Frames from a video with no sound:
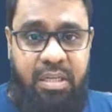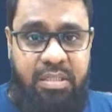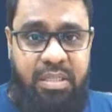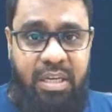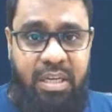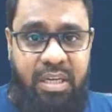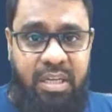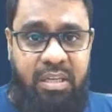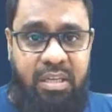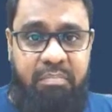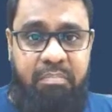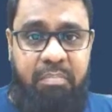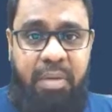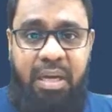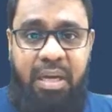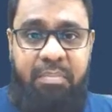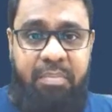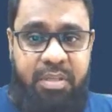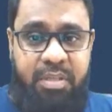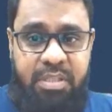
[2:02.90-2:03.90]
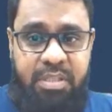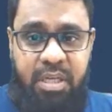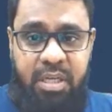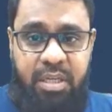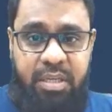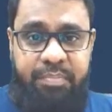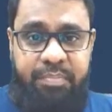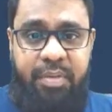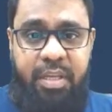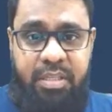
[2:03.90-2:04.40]
designing, pipe
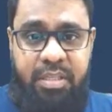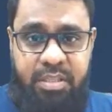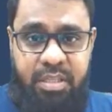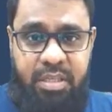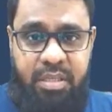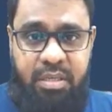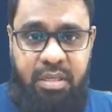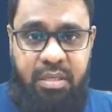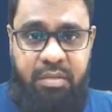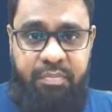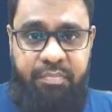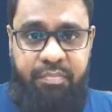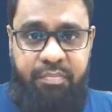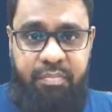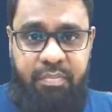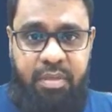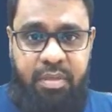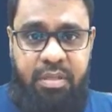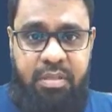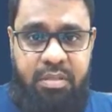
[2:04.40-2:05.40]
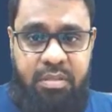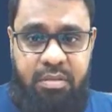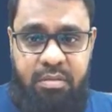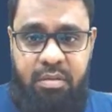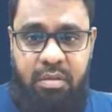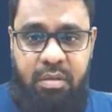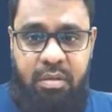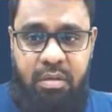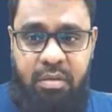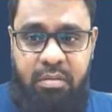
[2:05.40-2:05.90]
designing, etc. This
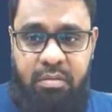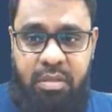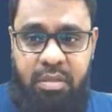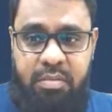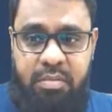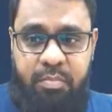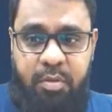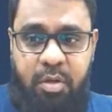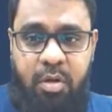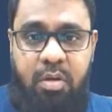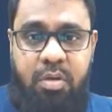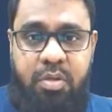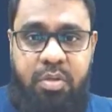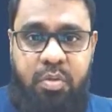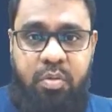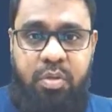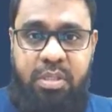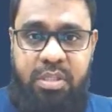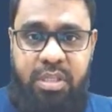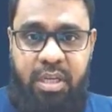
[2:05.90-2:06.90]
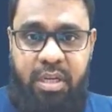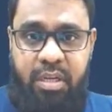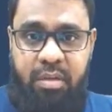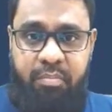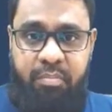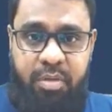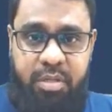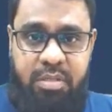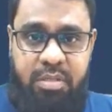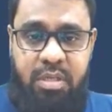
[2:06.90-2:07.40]
belongs to designing.
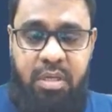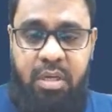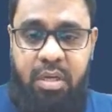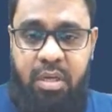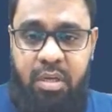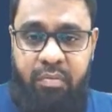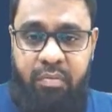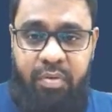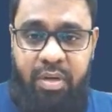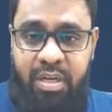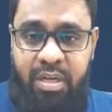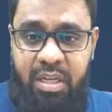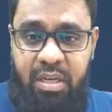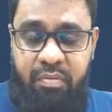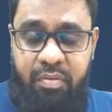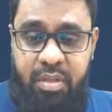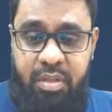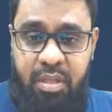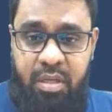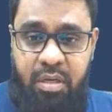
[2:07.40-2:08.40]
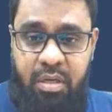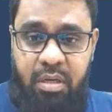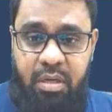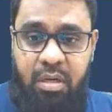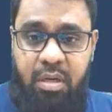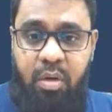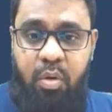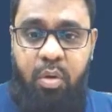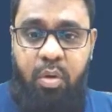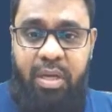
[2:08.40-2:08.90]
Means we'll deal with
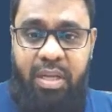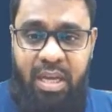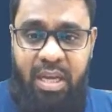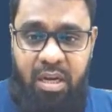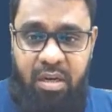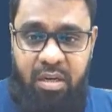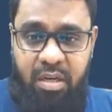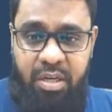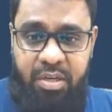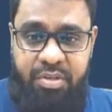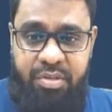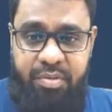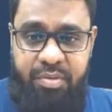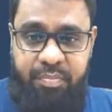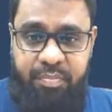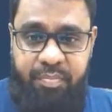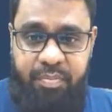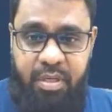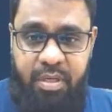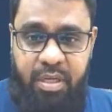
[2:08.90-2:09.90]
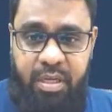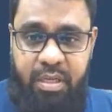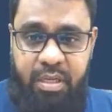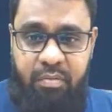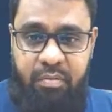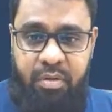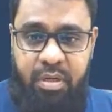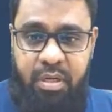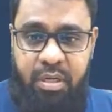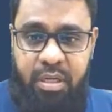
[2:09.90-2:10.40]
node calculation,
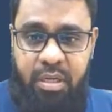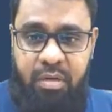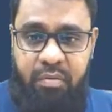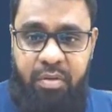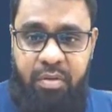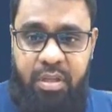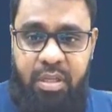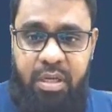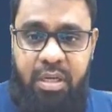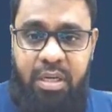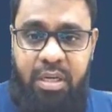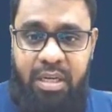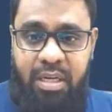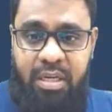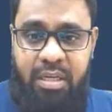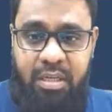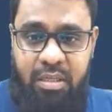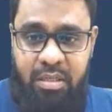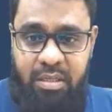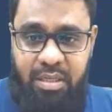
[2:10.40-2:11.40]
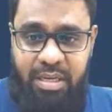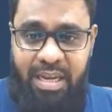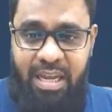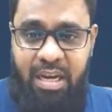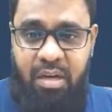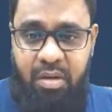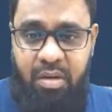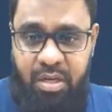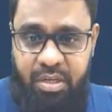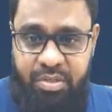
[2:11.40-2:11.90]
and we'll deal with the duct
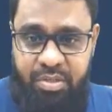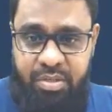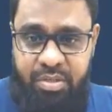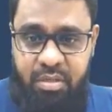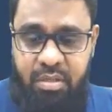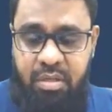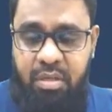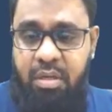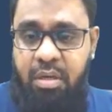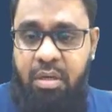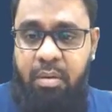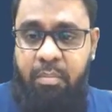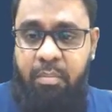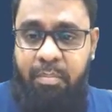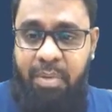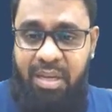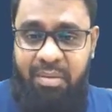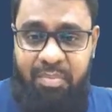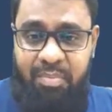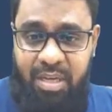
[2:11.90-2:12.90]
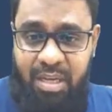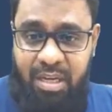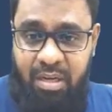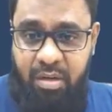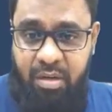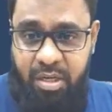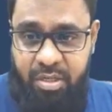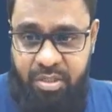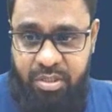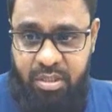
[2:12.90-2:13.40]
calculation, pipe
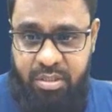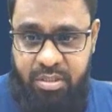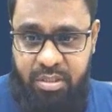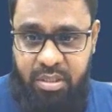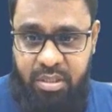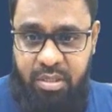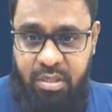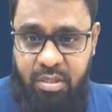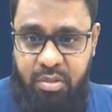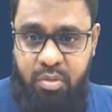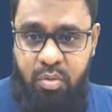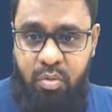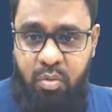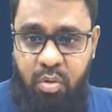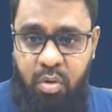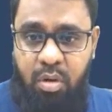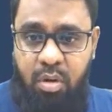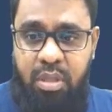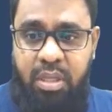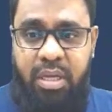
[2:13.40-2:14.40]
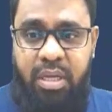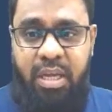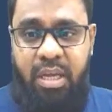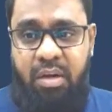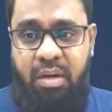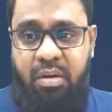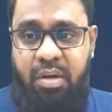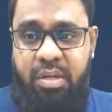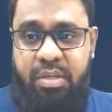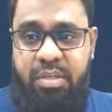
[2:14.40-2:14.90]
calculation, etc. So all the
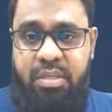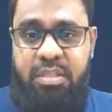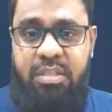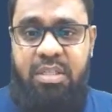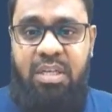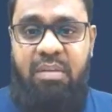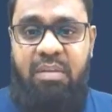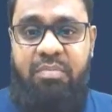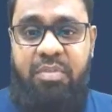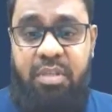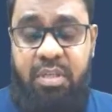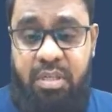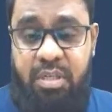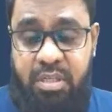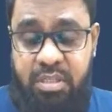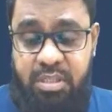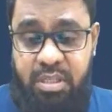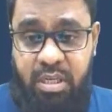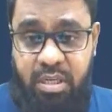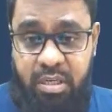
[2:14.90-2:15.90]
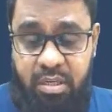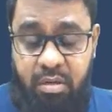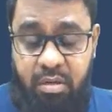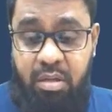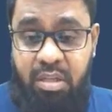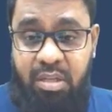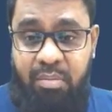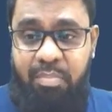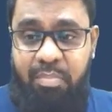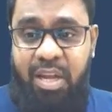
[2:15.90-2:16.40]
calculations comes into design,
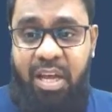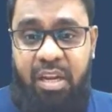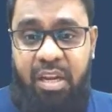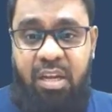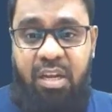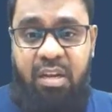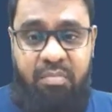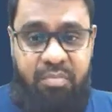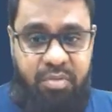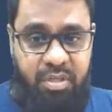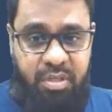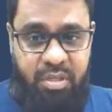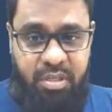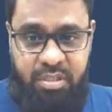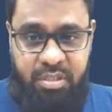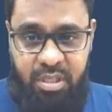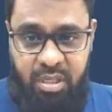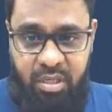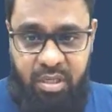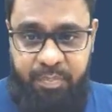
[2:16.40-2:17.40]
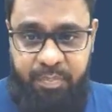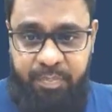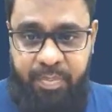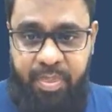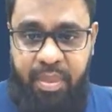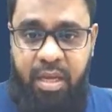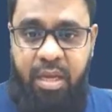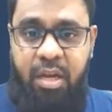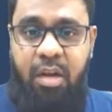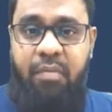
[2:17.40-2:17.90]
all the planning comes into designing.
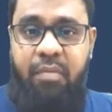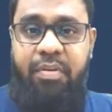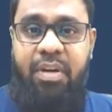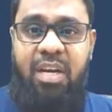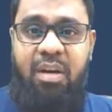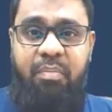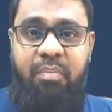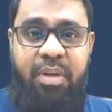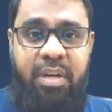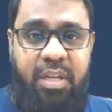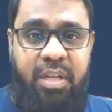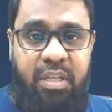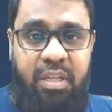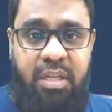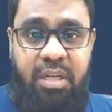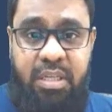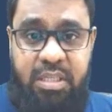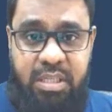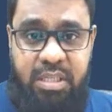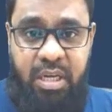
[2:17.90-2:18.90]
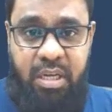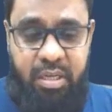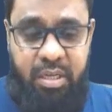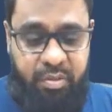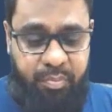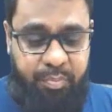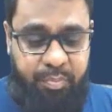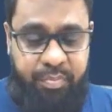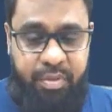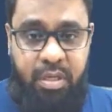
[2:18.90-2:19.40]
So after completing the
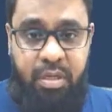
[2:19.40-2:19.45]
designing,